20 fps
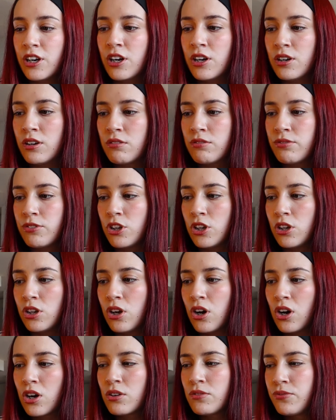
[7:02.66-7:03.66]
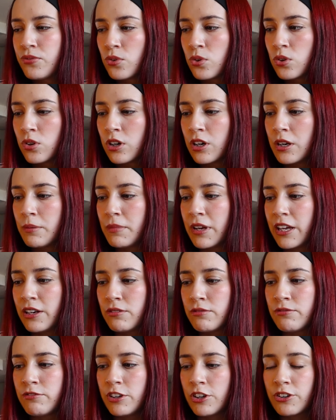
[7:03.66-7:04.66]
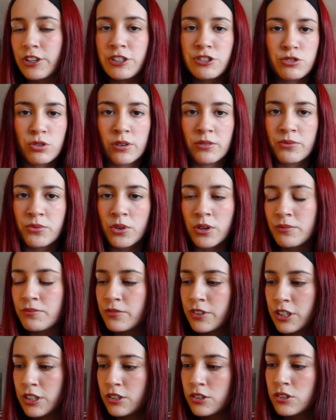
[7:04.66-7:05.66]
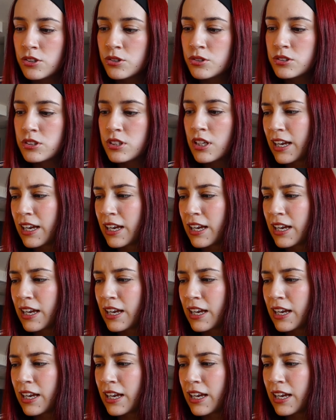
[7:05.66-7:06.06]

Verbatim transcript: of long form and very short form videos.